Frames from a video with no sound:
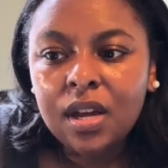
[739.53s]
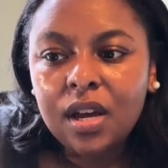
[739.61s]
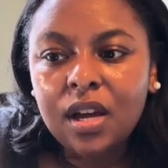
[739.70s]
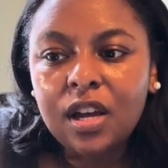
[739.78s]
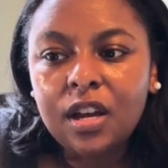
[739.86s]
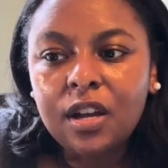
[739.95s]

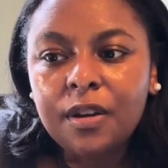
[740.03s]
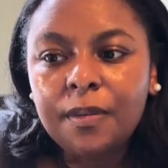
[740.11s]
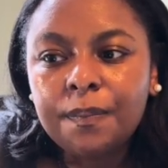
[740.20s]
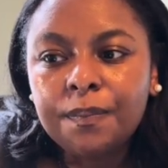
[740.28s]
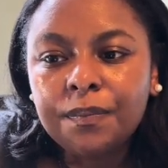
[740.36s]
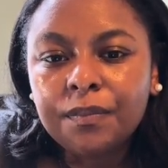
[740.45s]

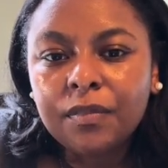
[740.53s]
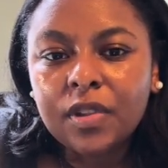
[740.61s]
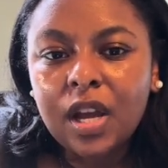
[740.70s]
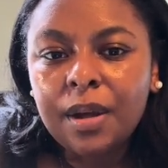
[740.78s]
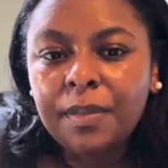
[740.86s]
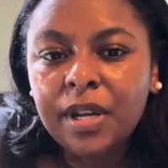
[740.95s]
I'm
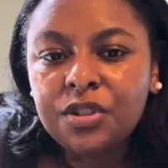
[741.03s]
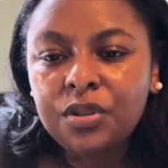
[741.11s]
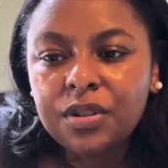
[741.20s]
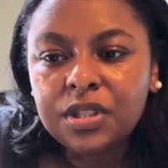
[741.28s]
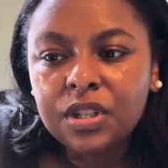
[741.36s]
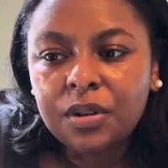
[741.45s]
not too
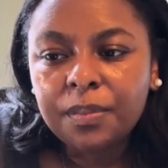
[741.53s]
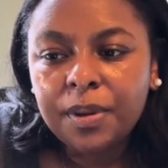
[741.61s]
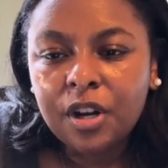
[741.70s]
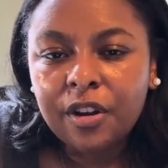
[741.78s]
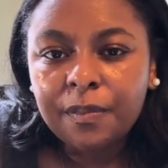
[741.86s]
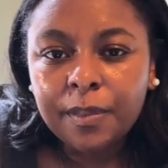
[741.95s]
concerned with paying
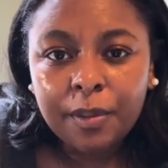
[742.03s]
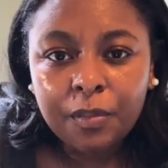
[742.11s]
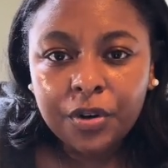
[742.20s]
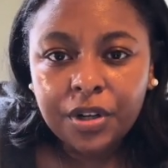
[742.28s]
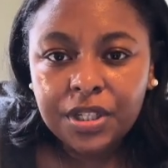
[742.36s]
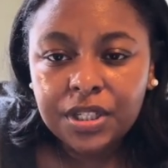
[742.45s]
off my
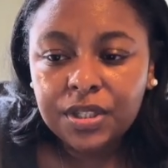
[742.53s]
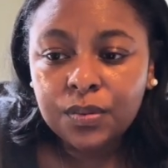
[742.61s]
mortgages.